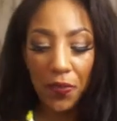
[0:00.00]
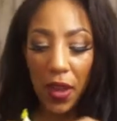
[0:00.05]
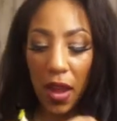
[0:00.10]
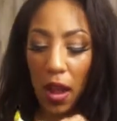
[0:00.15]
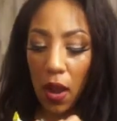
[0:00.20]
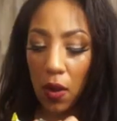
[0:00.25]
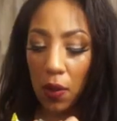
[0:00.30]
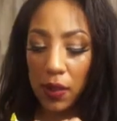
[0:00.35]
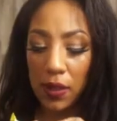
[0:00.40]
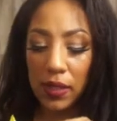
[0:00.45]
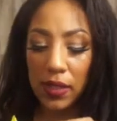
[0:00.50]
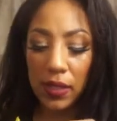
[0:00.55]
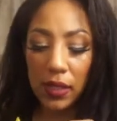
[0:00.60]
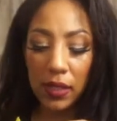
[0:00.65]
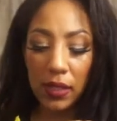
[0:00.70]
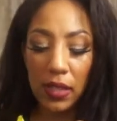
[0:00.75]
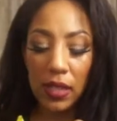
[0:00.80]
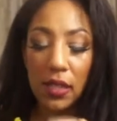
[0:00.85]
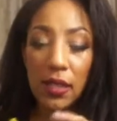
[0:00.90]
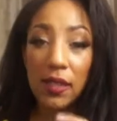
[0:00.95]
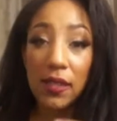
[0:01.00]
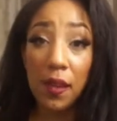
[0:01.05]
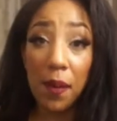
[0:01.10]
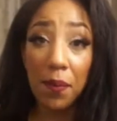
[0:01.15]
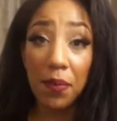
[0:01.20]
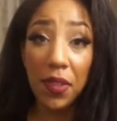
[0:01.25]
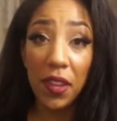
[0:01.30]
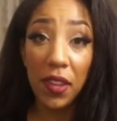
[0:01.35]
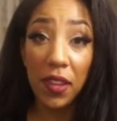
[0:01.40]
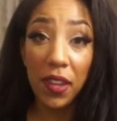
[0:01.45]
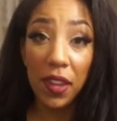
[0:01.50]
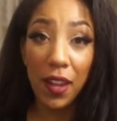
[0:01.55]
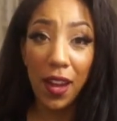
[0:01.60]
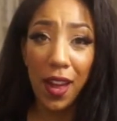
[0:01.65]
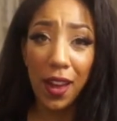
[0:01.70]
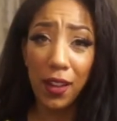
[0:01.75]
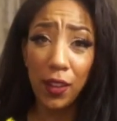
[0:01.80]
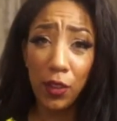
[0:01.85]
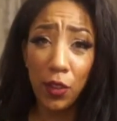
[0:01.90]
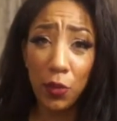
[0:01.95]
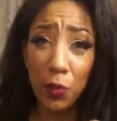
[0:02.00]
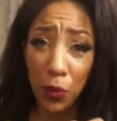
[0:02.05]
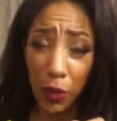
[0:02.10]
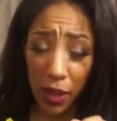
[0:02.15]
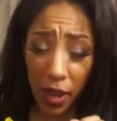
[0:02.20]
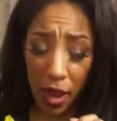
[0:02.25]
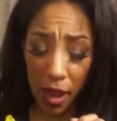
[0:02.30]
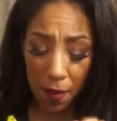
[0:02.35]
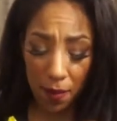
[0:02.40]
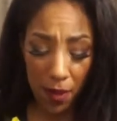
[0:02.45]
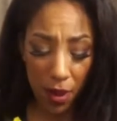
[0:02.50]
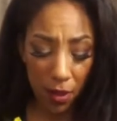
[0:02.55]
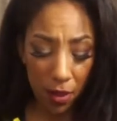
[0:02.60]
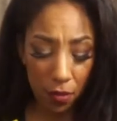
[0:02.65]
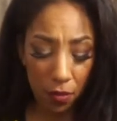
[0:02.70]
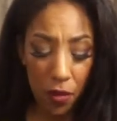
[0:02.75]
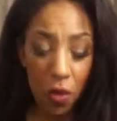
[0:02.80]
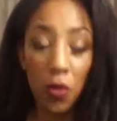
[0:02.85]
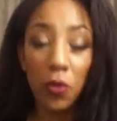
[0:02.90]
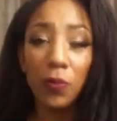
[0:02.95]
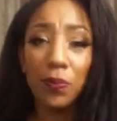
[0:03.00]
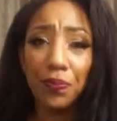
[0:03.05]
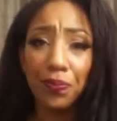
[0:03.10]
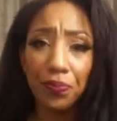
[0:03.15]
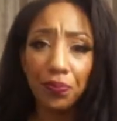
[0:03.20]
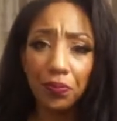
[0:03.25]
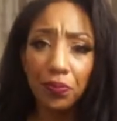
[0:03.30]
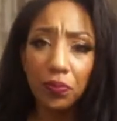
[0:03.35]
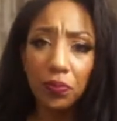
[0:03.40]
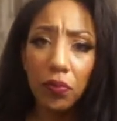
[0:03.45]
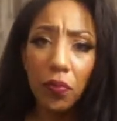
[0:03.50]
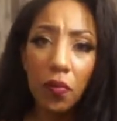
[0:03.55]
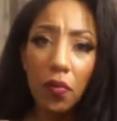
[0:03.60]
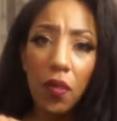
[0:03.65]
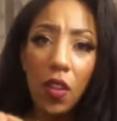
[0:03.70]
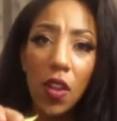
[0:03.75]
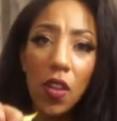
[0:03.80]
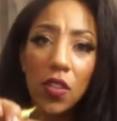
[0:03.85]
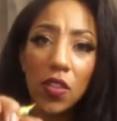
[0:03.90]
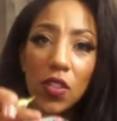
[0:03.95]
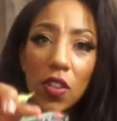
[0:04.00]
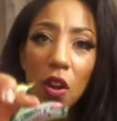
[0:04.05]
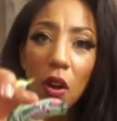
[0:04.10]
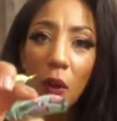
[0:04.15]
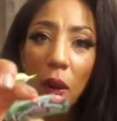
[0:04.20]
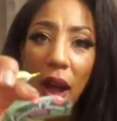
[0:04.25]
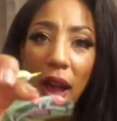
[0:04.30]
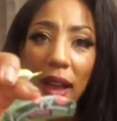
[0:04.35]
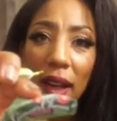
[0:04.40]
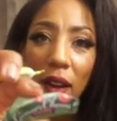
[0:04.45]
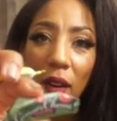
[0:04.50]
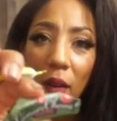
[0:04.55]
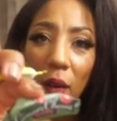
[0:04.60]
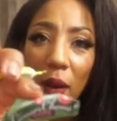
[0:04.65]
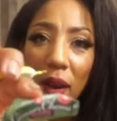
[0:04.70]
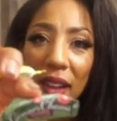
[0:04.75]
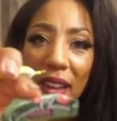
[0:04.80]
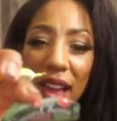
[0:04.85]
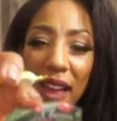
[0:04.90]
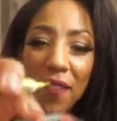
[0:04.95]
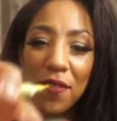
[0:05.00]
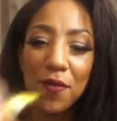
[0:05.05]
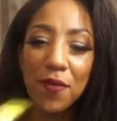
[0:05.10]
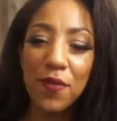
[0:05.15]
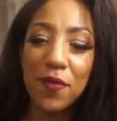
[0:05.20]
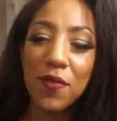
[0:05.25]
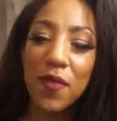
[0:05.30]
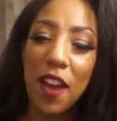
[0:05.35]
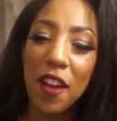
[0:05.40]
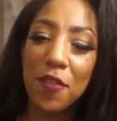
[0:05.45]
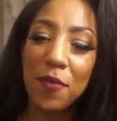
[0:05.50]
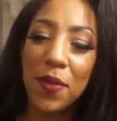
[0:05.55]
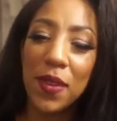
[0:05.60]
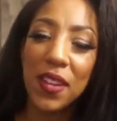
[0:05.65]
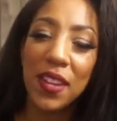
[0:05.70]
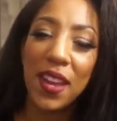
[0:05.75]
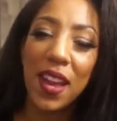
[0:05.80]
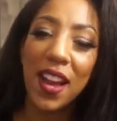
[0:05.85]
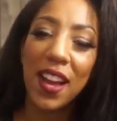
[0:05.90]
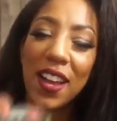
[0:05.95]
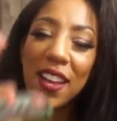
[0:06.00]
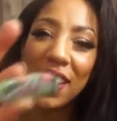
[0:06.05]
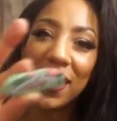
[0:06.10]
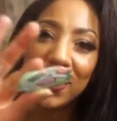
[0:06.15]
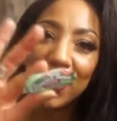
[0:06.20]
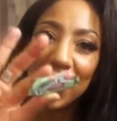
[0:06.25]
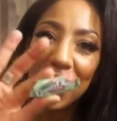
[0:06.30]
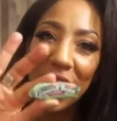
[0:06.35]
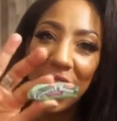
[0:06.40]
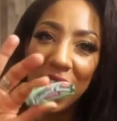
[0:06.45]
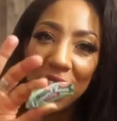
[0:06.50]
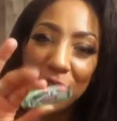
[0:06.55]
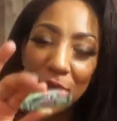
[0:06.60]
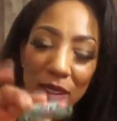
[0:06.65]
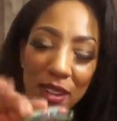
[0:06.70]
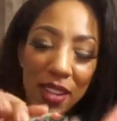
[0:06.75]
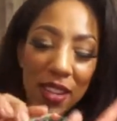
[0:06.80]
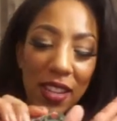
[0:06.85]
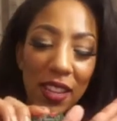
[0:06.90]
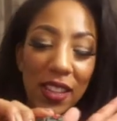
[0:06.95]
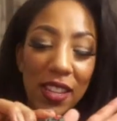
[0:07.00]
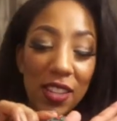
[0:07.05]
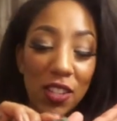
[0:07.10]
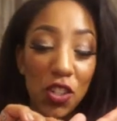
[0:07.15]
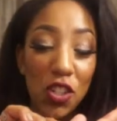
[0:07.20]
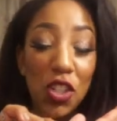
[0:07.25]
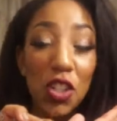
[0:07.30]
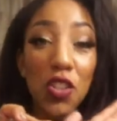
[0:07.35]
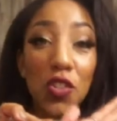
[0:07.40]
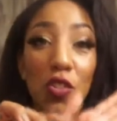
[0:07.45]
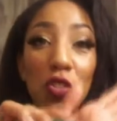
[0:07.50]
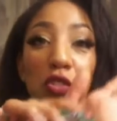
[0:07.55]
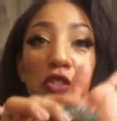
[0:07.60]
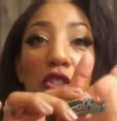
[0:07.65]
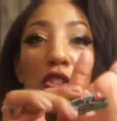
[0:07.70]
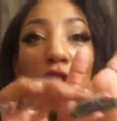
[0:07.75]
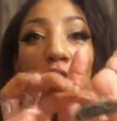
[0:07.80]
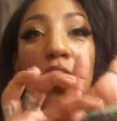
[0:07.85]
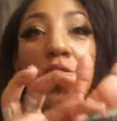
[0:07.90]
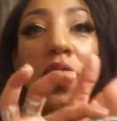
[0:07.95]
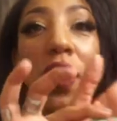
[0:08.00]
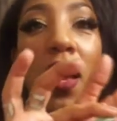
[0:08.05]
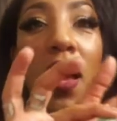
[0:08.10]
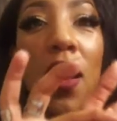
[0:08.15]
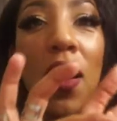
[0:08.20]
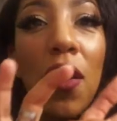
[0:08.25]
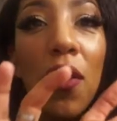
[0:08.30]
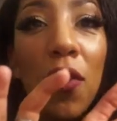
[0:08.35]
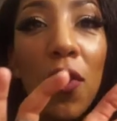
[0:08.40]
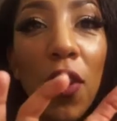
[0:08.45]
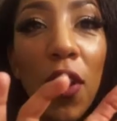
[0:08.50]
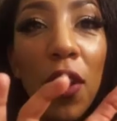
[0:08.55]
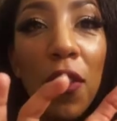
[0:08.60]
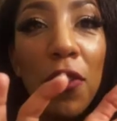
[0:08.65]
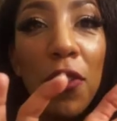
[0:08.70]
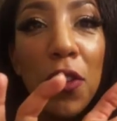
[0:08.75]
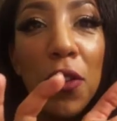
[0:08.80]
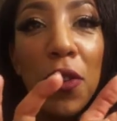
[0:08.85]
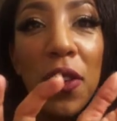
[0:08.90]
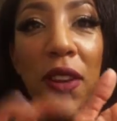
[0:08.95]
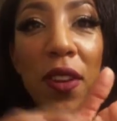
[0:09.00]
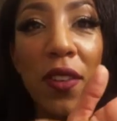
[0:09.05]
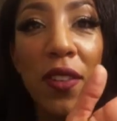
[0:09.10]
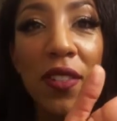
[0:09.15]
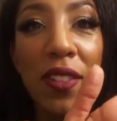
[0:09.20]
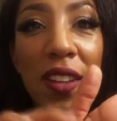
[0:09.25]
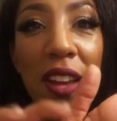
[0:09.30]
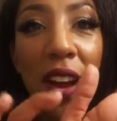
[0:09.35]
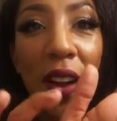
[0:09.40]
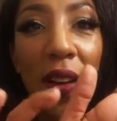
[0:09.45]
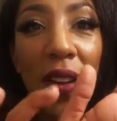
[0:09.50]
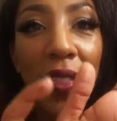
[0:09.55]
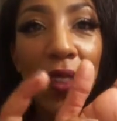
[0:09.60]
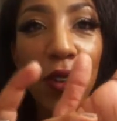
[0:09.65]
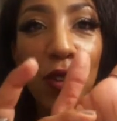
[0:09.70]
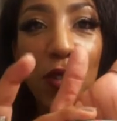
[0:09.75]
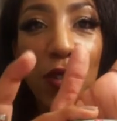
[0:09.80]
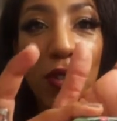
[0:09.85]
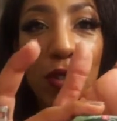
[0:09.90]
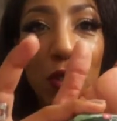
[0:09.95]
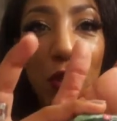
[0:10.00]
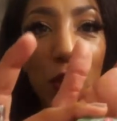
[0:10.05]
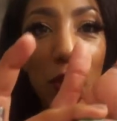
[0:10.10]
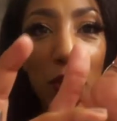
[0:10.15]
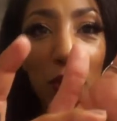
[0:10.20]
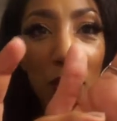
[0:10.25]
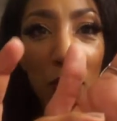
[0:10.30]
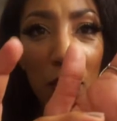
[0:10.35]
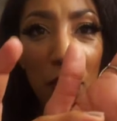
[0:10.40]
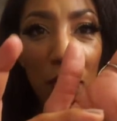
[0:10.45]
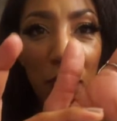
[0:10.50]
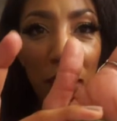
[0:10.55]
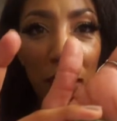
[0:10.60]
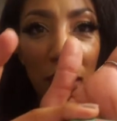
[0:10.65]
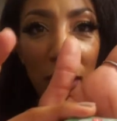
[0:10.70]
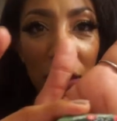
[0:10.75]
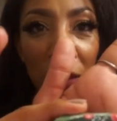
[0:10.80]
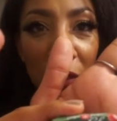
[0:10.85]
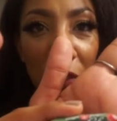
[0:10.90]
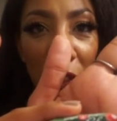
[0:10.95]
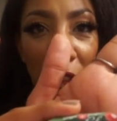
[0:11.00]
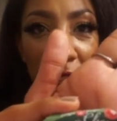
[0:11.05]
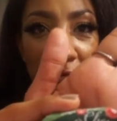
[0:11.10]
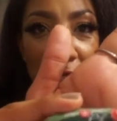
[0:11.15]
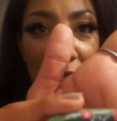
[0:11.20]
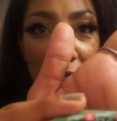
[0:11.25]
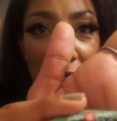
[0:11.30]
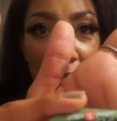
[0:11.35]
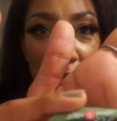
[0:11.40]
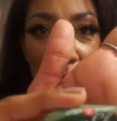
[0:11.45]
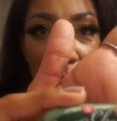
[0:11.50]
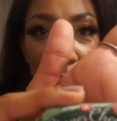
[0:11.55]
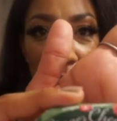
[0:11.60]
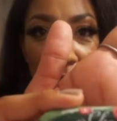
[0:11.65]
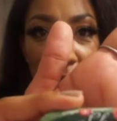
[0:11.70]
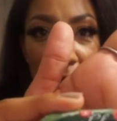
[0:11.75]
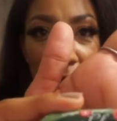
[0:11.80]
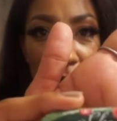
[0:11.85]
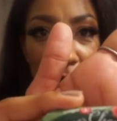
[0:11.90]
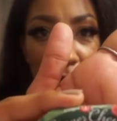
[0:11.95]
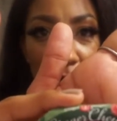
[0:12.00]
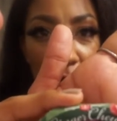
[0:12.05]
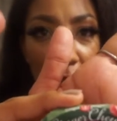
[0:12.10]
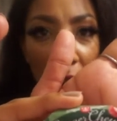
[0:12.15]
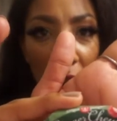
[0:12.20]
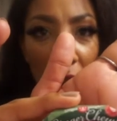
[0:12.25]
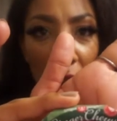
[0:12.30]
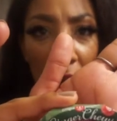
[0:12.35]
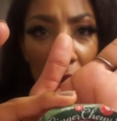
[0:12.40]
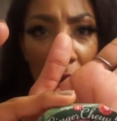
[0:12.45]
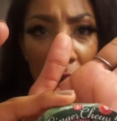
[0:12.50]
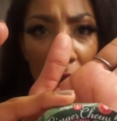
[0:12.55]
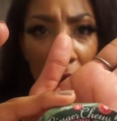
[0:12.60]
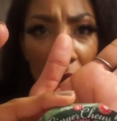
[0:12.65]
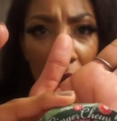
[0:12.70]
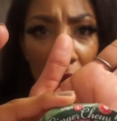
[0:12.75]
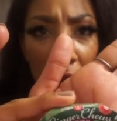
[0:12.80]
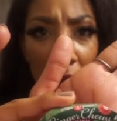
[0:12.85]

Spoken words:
I always need something to kind of lubricate my throat. So I've been eating these ginger chews for a few years now, and they're so good. I don't know if you can see them. I get them from,